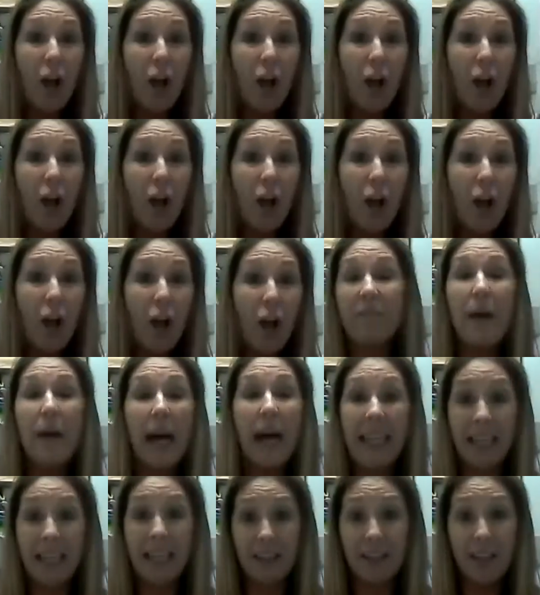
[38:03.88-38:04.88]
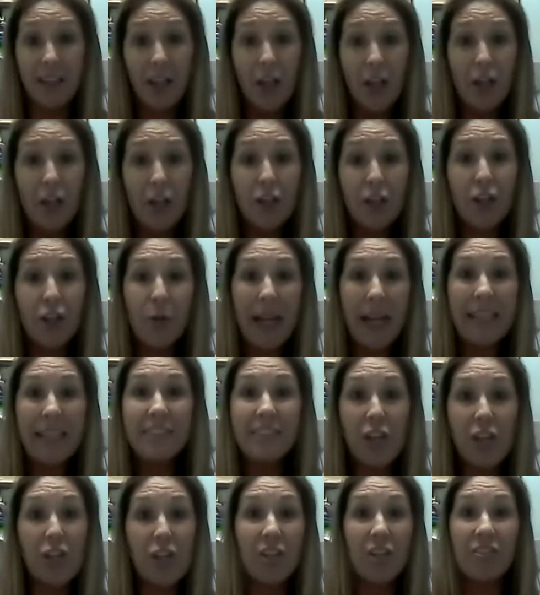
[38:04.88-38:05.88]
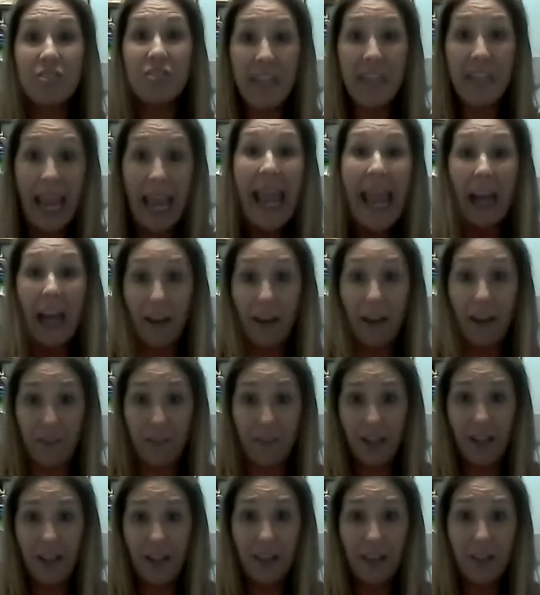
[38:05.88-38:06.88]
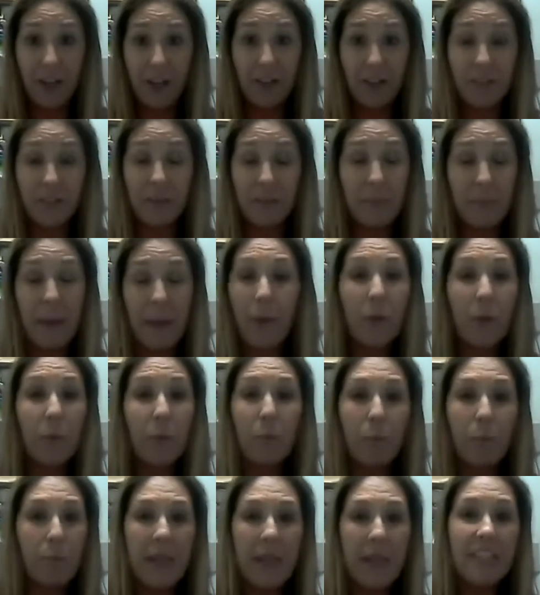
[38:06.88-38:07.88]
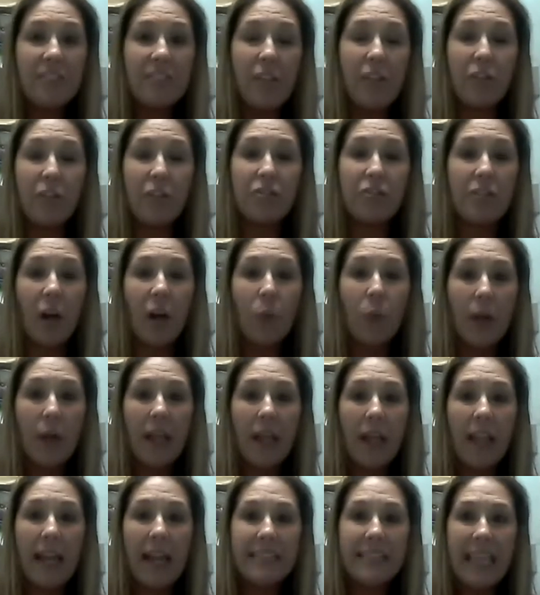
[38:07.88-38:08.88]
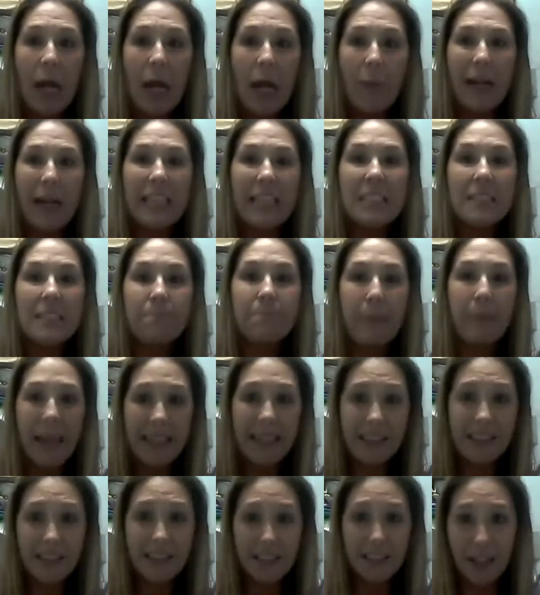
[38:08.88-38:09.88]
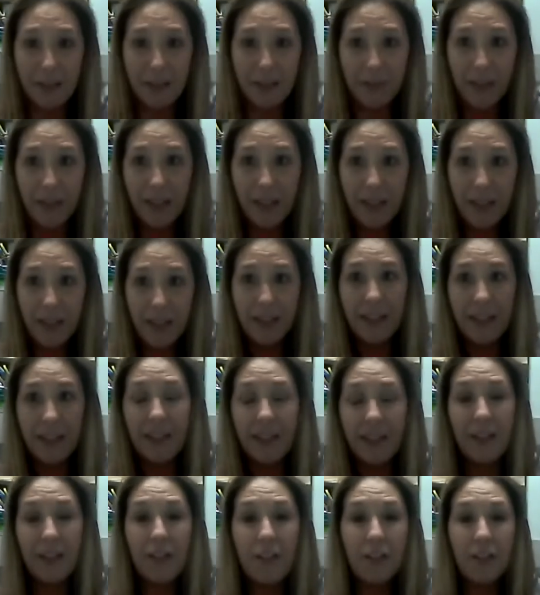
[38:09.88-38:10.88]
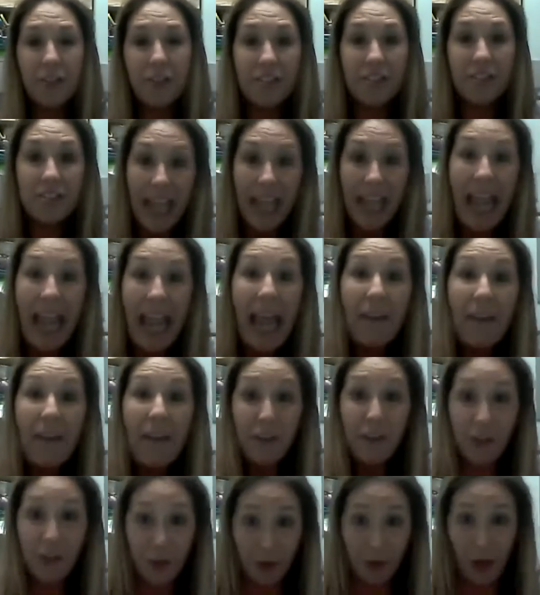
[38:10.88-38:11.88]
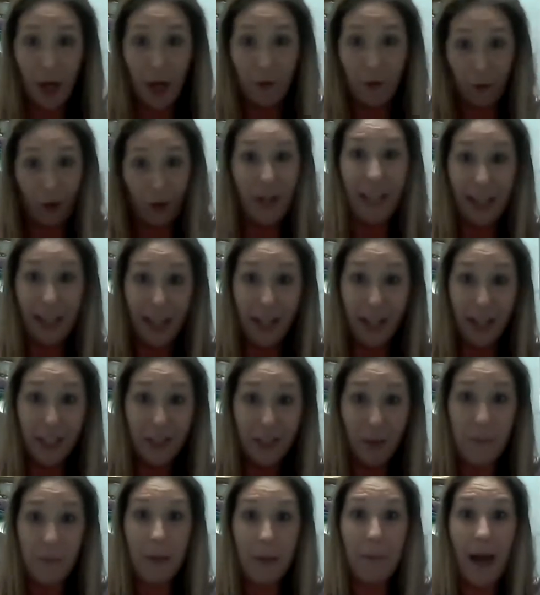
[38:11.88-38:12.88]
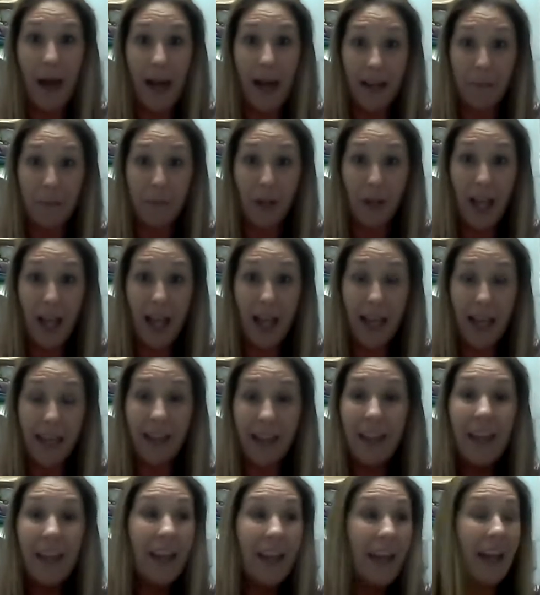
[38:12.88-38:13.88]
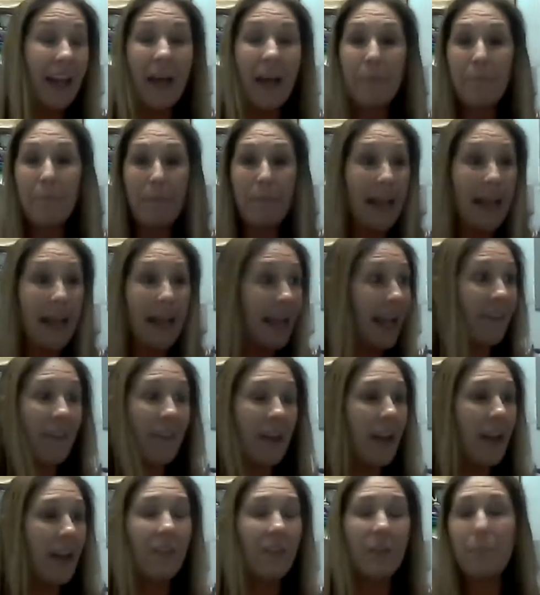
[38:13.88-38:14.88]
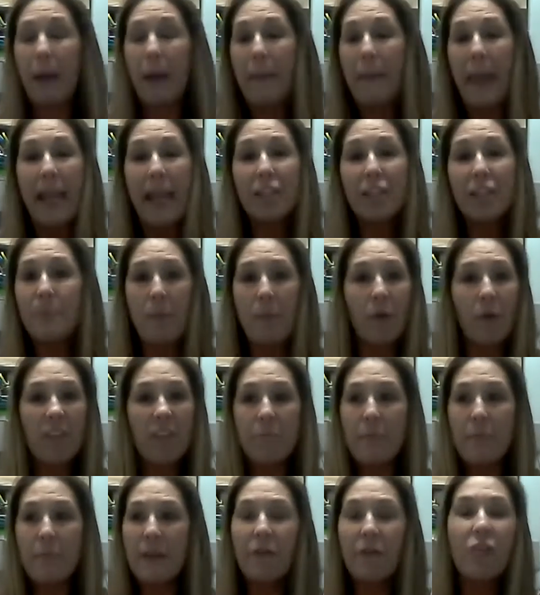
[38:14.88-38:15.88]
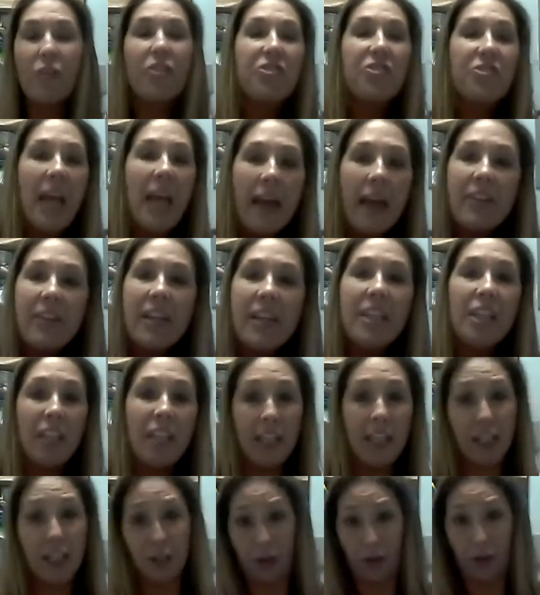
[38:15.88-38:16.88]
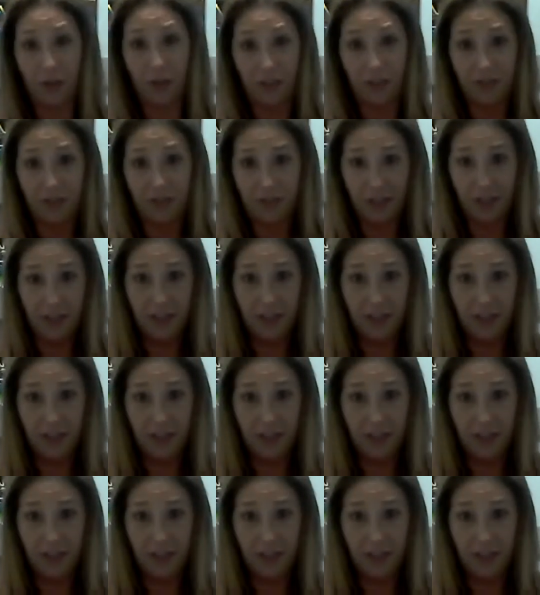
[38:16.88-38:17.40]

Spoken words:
It costs me a lot of money to transition staff. Business owners don't realize how expensive staff turnover is from the bottom line. My baker's been with me for 7 years.